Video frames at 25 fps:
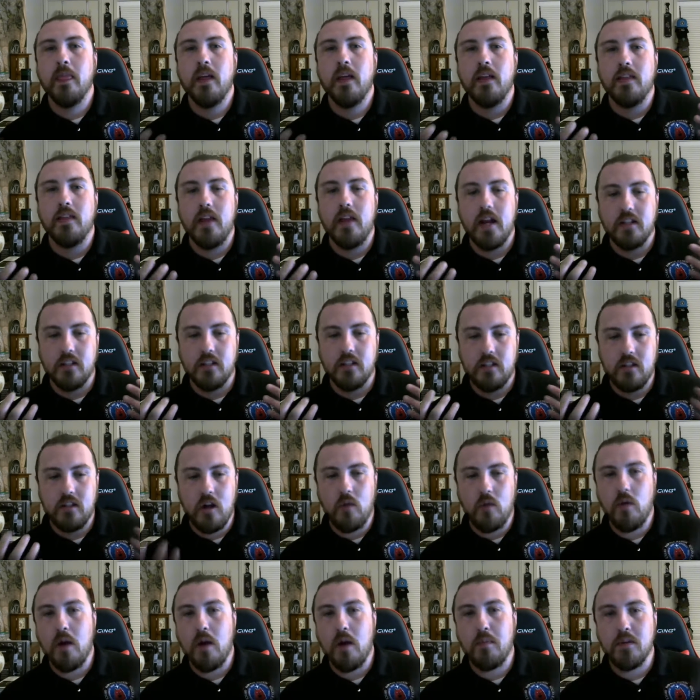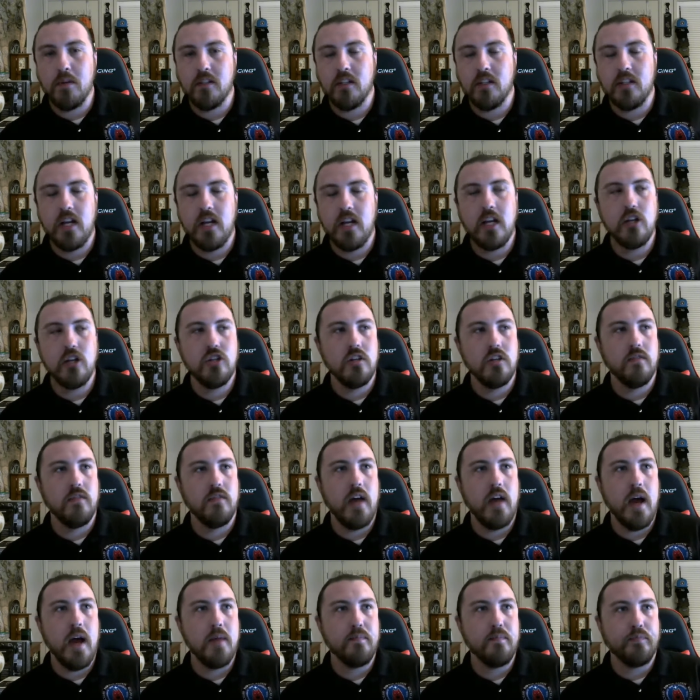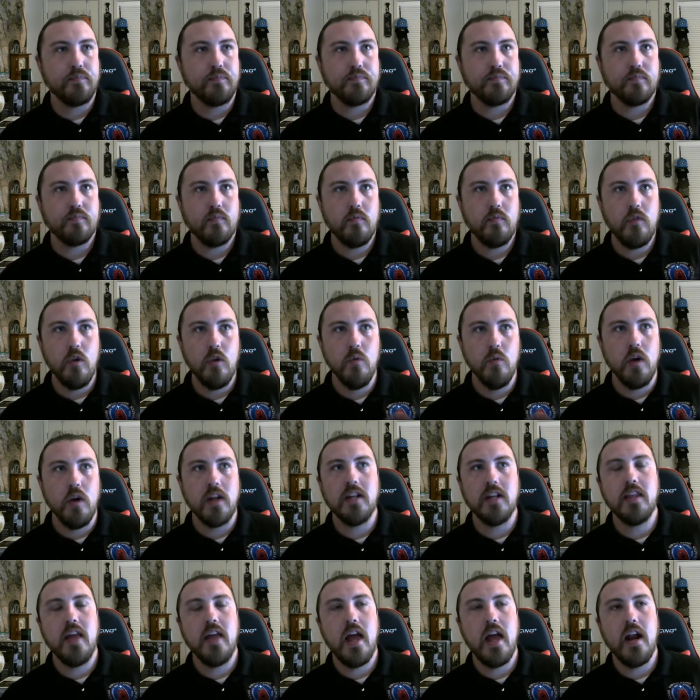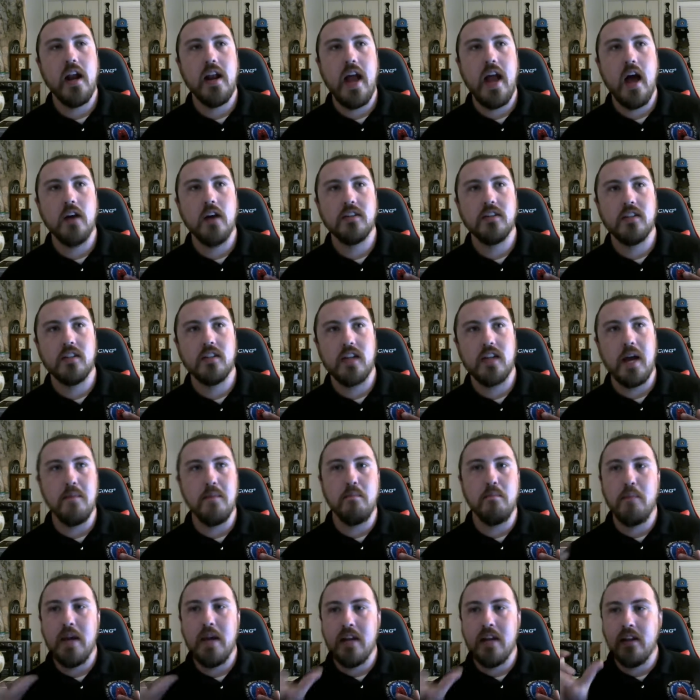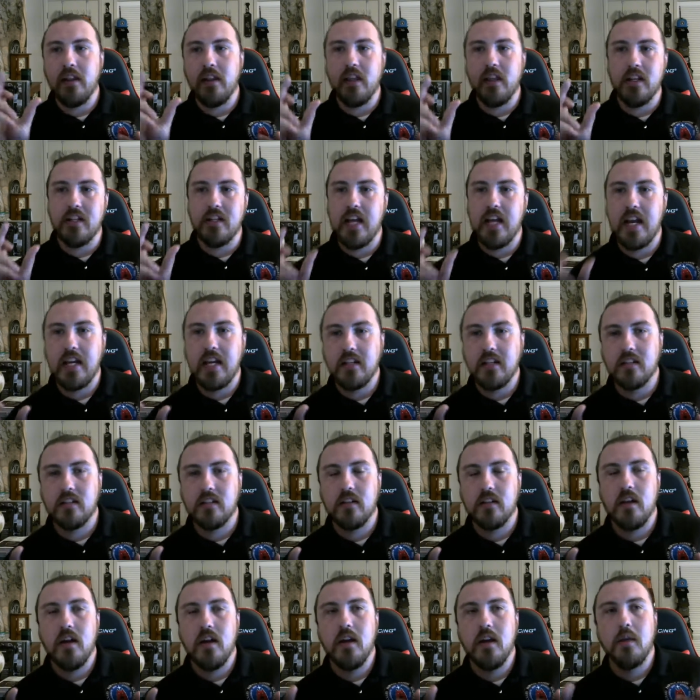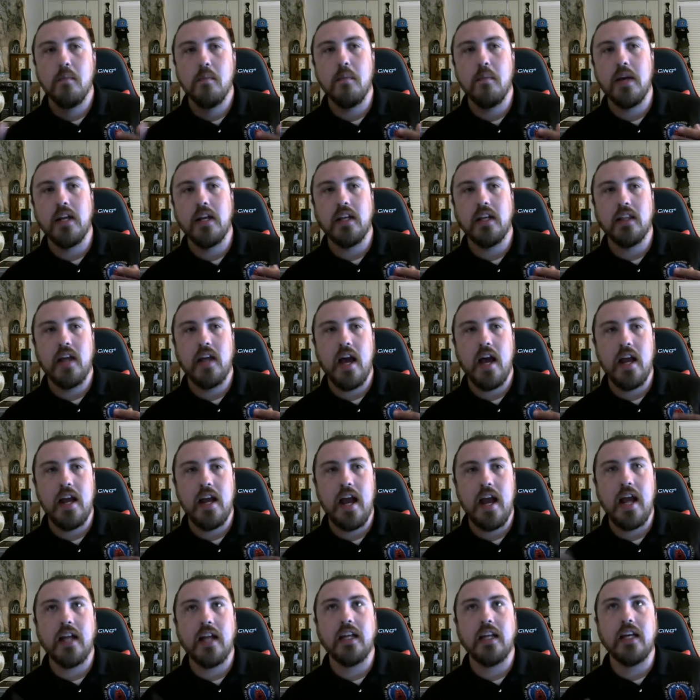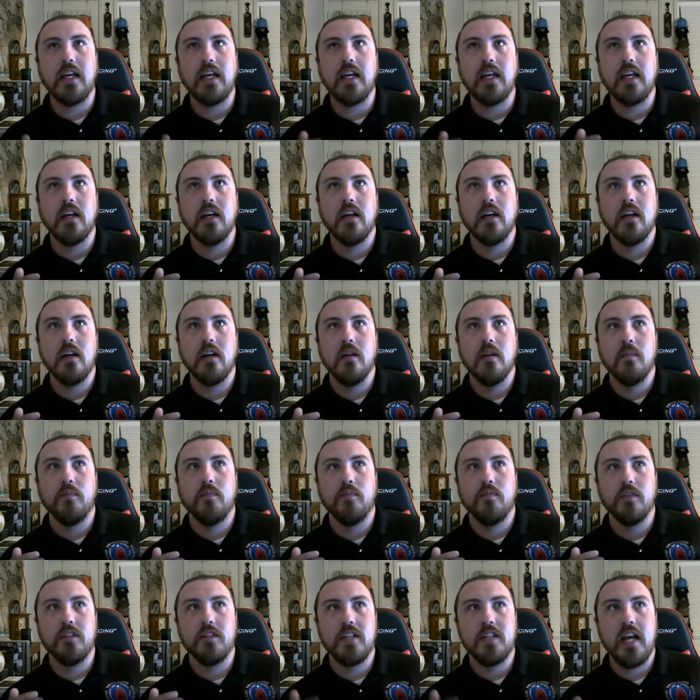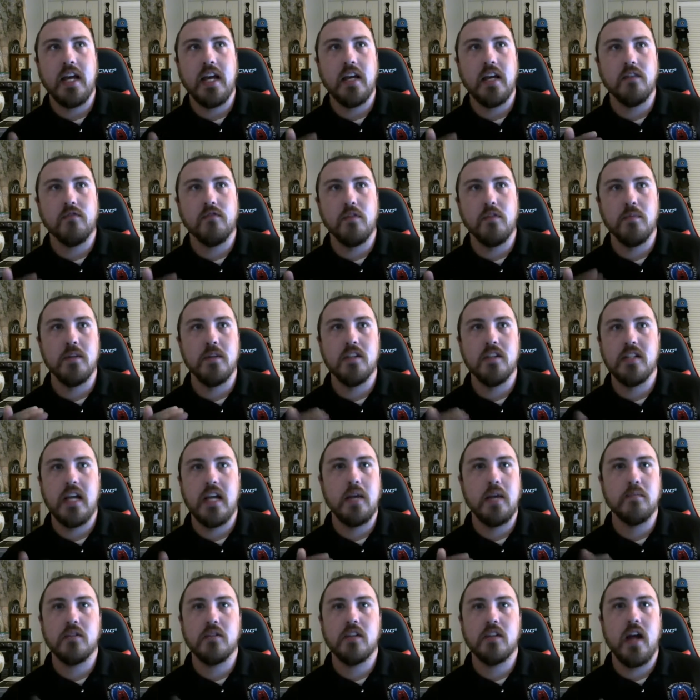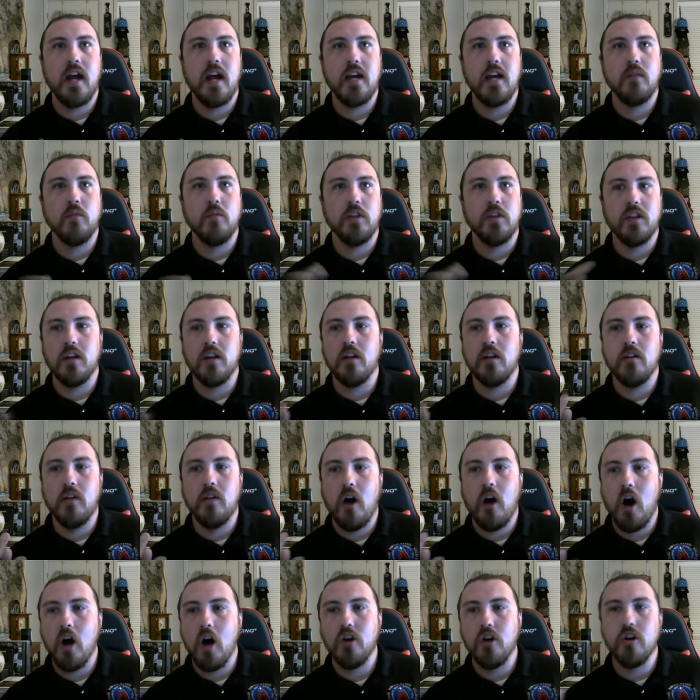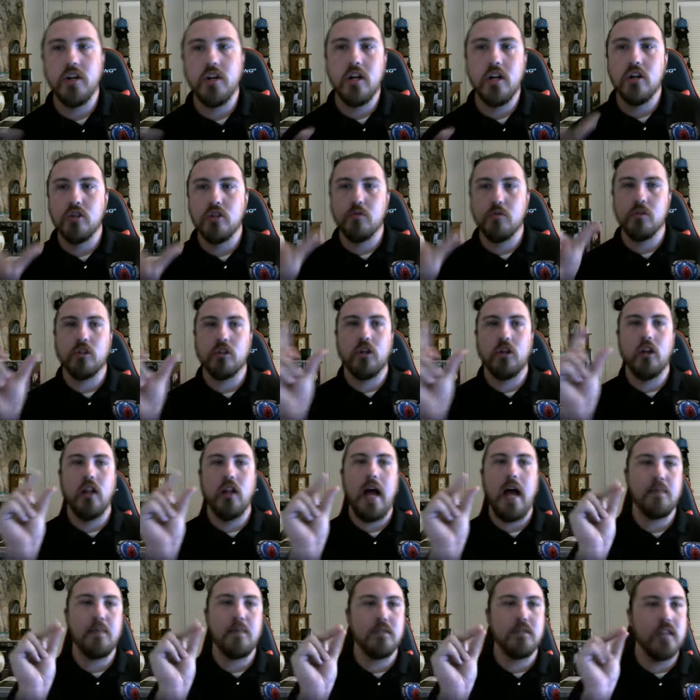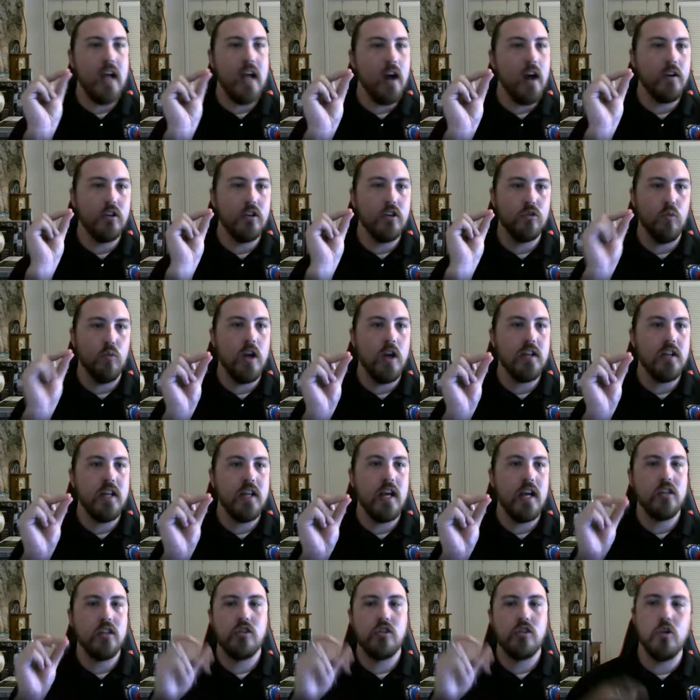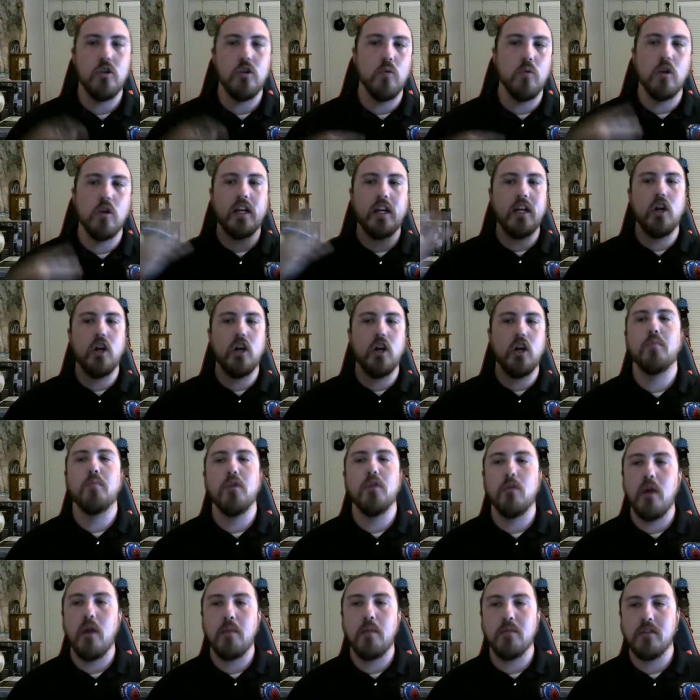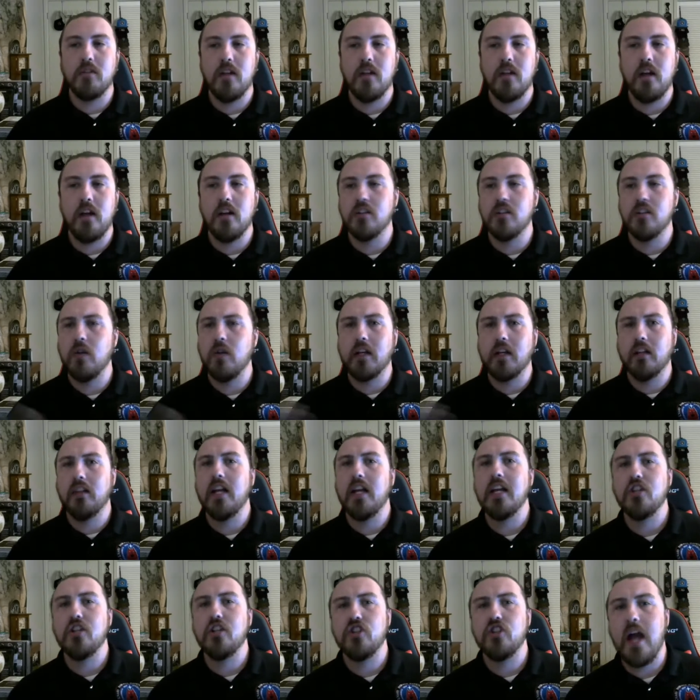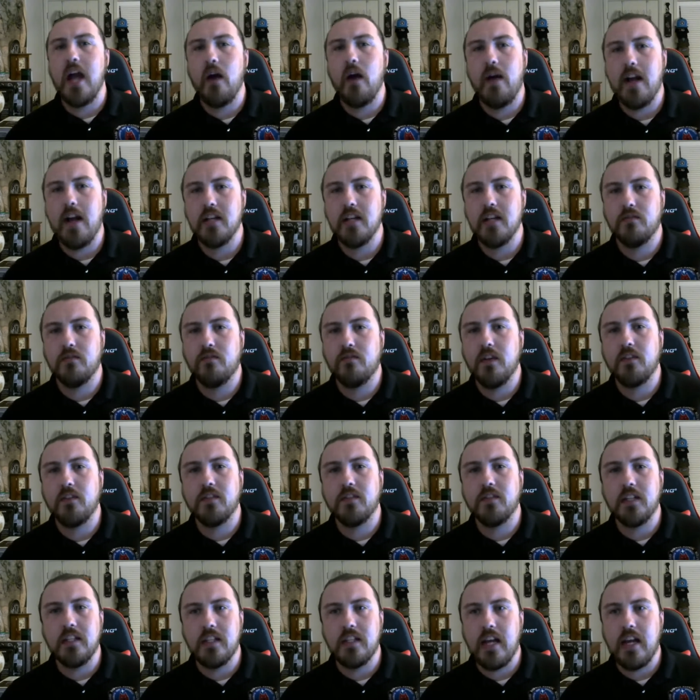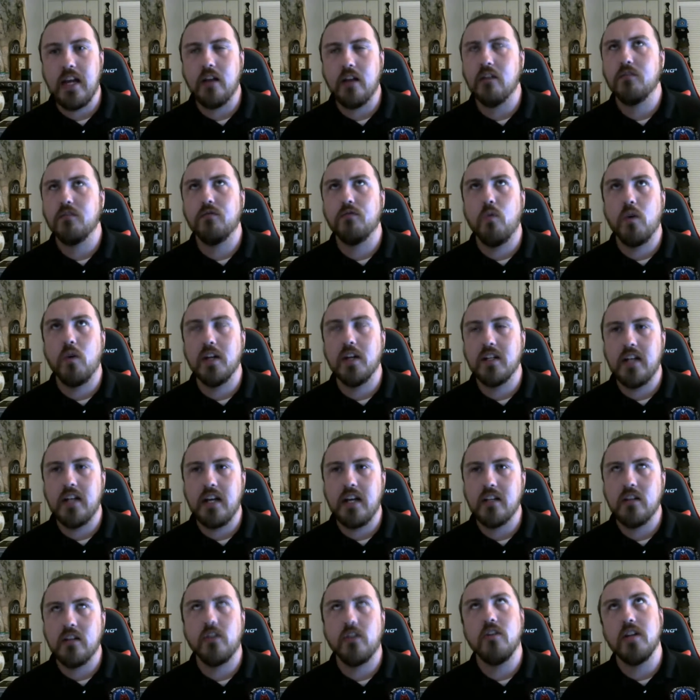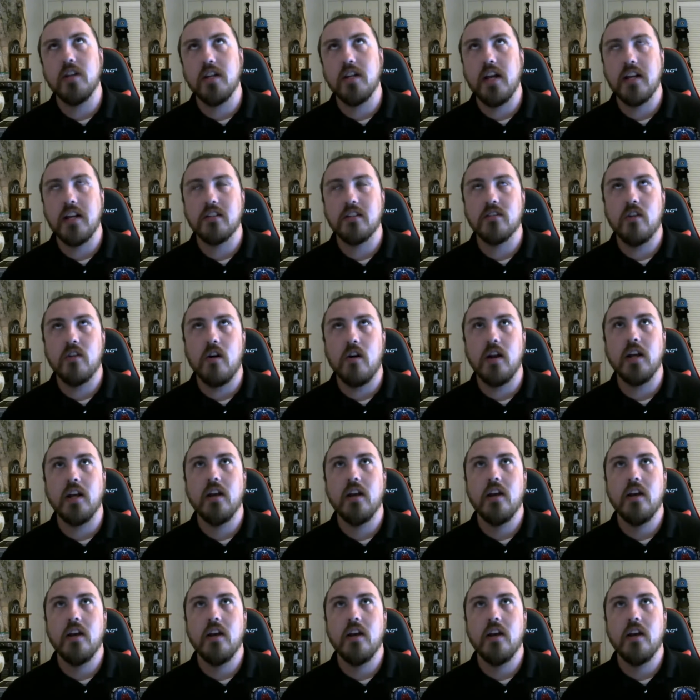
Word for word: that's a representation of that when I did that analysis, I binned the dates, meaning that any date from the same site within 100 years was collapsed down as one date. So you weren't getting Opry represented. So like Lynch now has 50 date or 40 date, 30 dates, sorry,